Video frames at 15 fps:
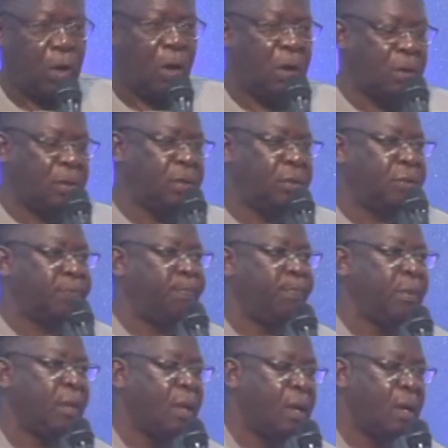God.
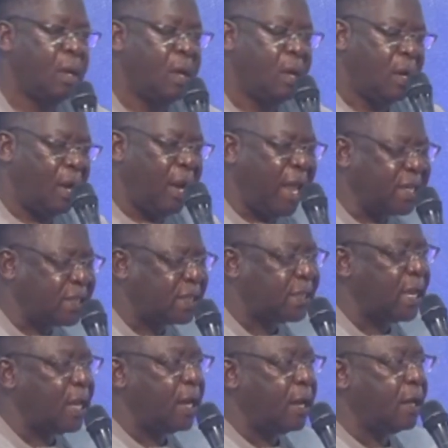
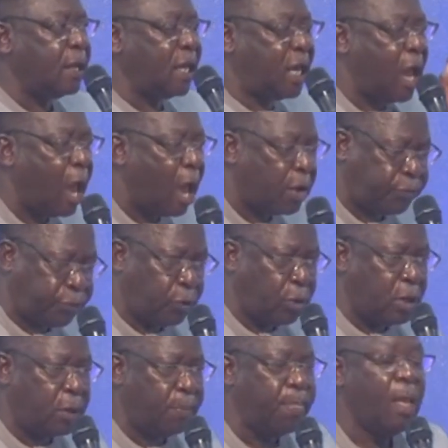Listen
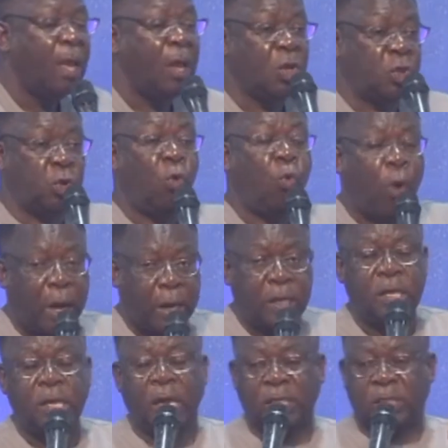carefully to what
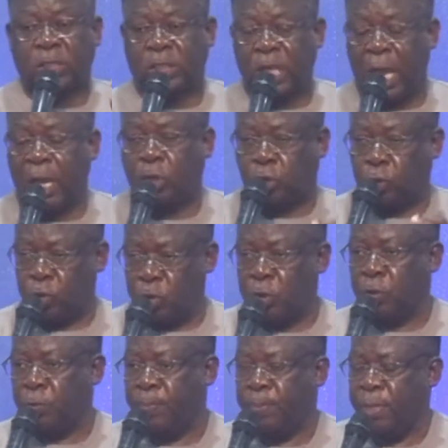he has said to
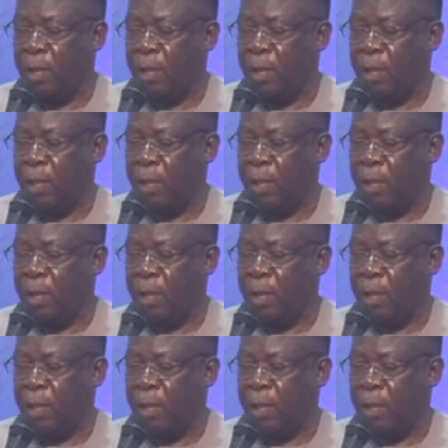you.